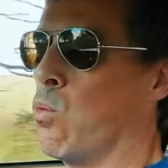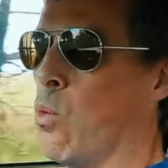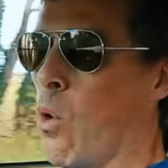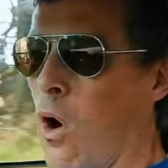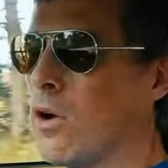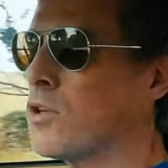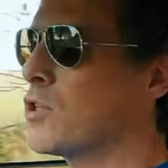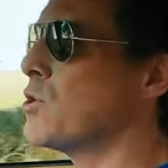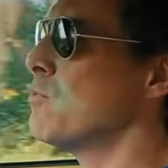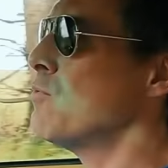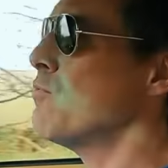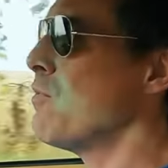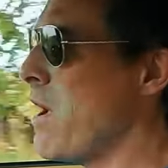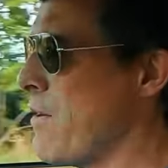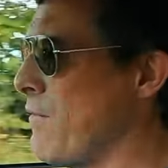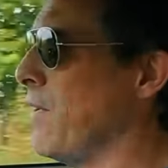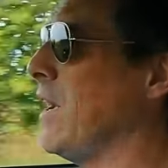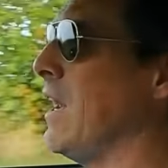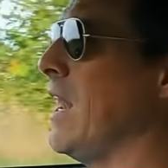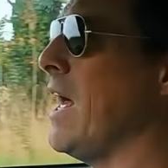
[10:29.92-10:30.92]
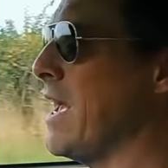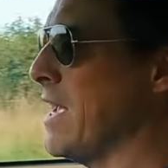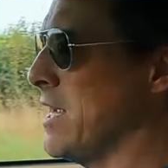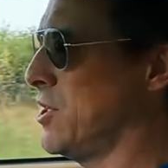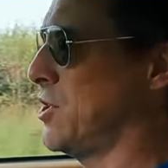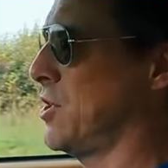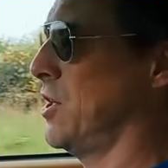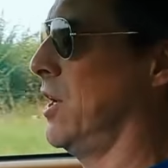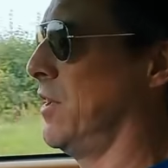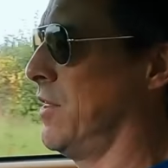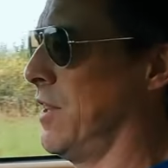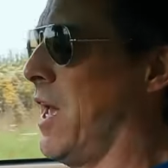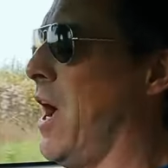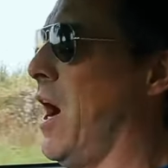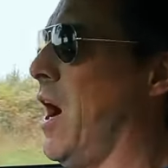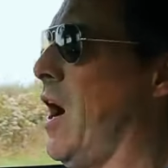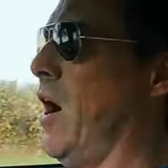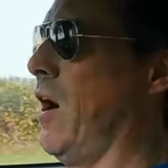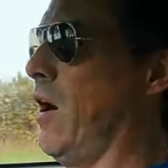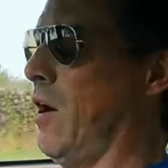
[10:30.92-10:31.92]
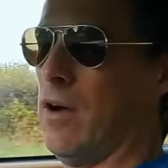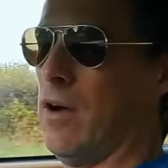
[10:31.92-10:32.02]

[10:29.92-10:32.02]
what a revelation they are.